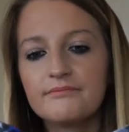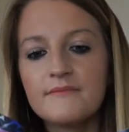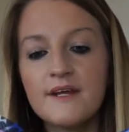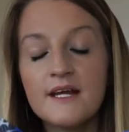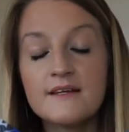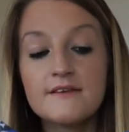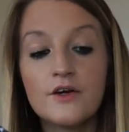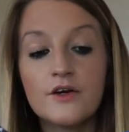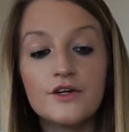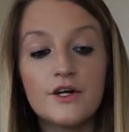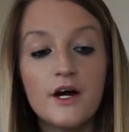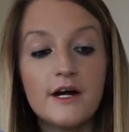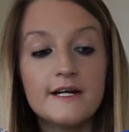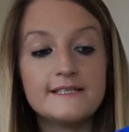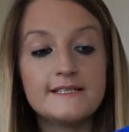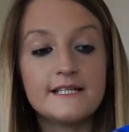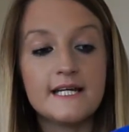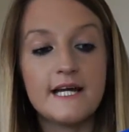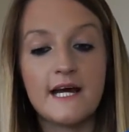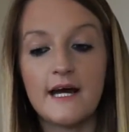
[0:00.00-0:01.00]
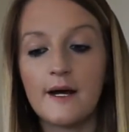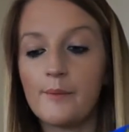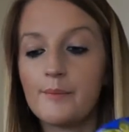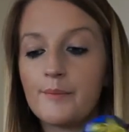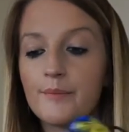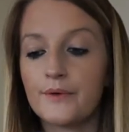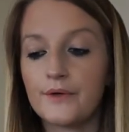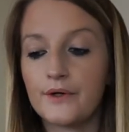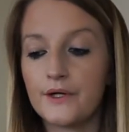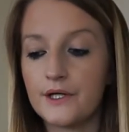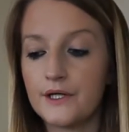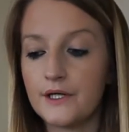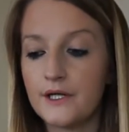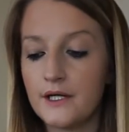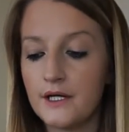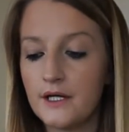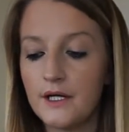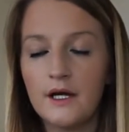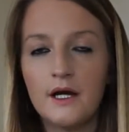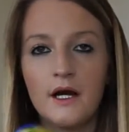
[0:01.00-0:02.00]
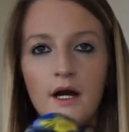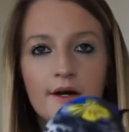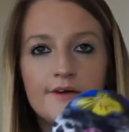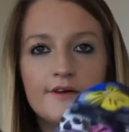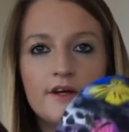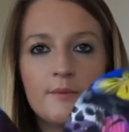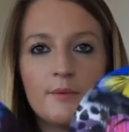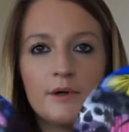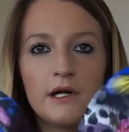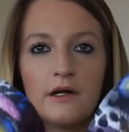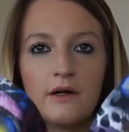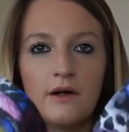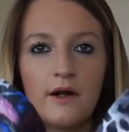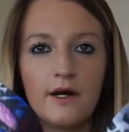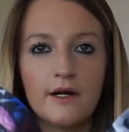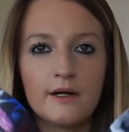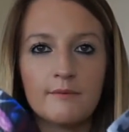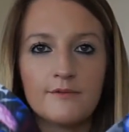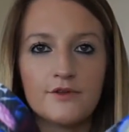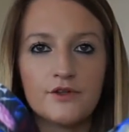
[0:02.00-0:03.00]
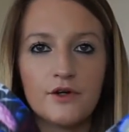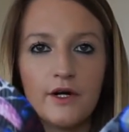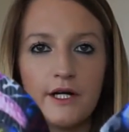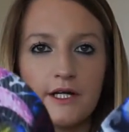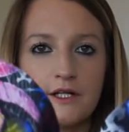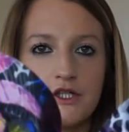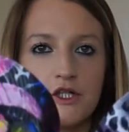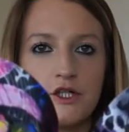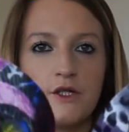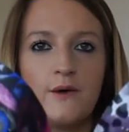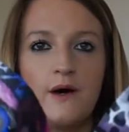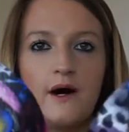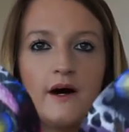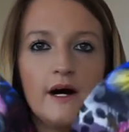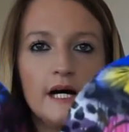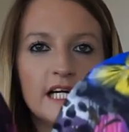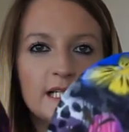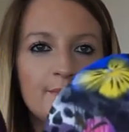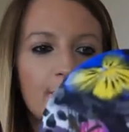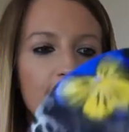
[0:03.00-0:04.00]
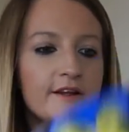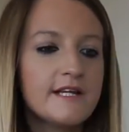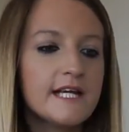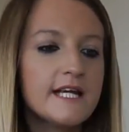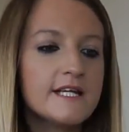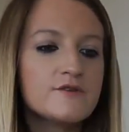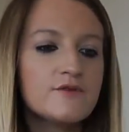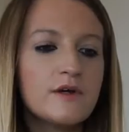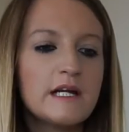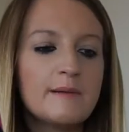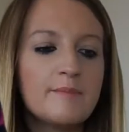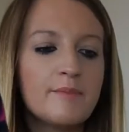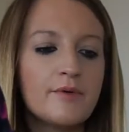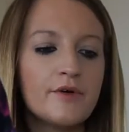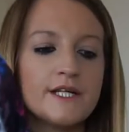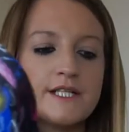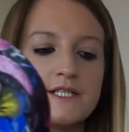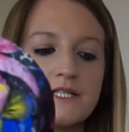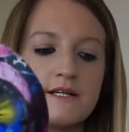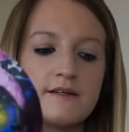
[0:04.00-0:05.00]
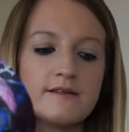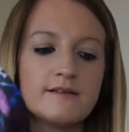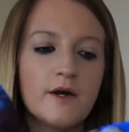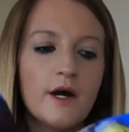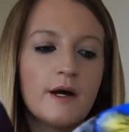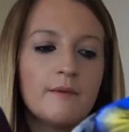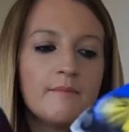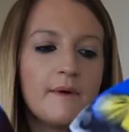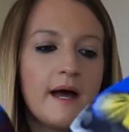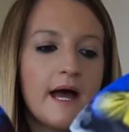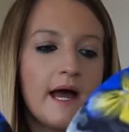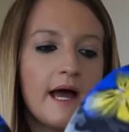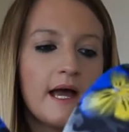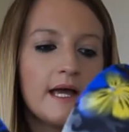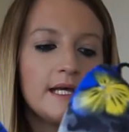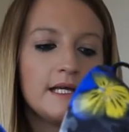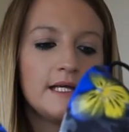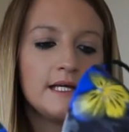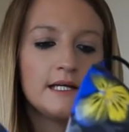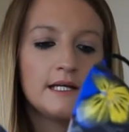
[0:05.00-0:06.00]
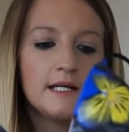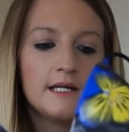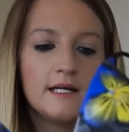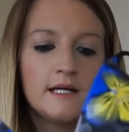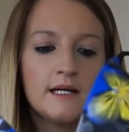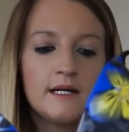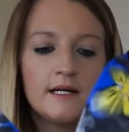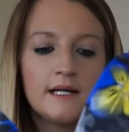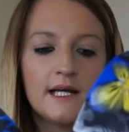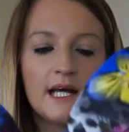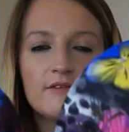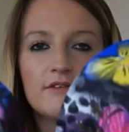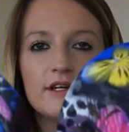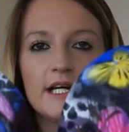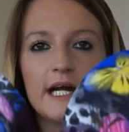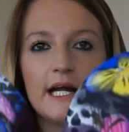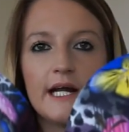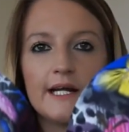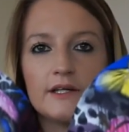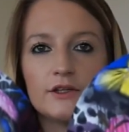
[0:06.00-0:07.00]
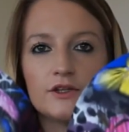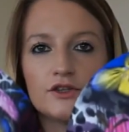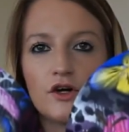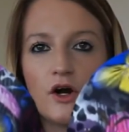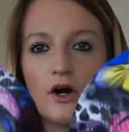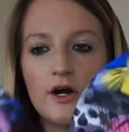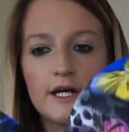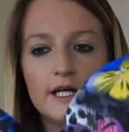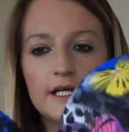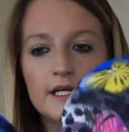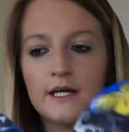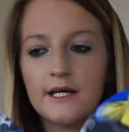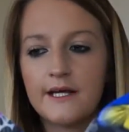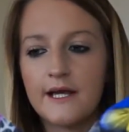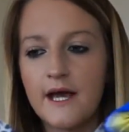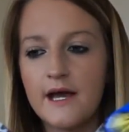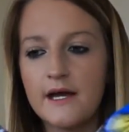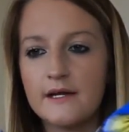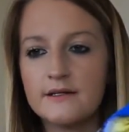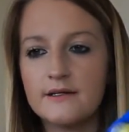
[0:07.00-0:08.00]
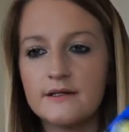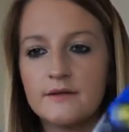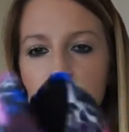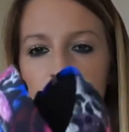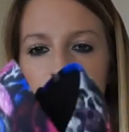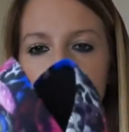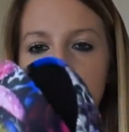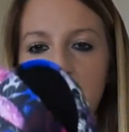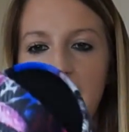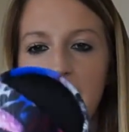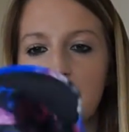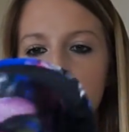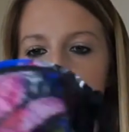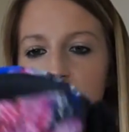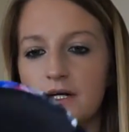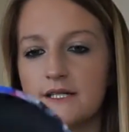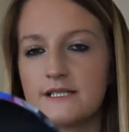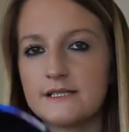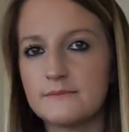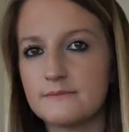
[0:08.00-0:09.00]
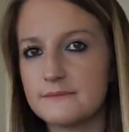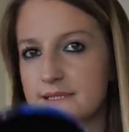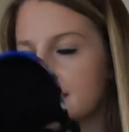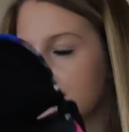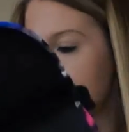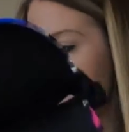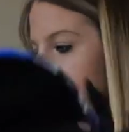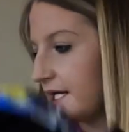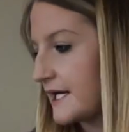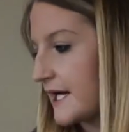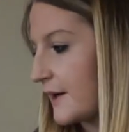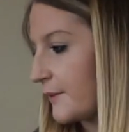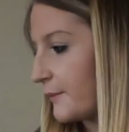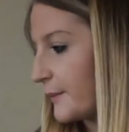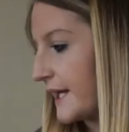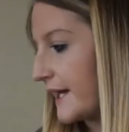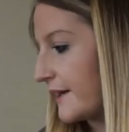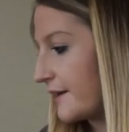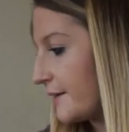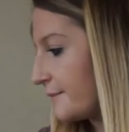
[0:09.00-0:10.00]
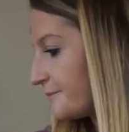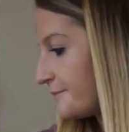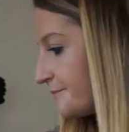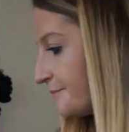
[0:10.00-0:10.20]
It's a good idea, but I don't really look like I'm trying too hard, but I think it's really pretty, so I may give it a little try again with black bottoms, see how we get on.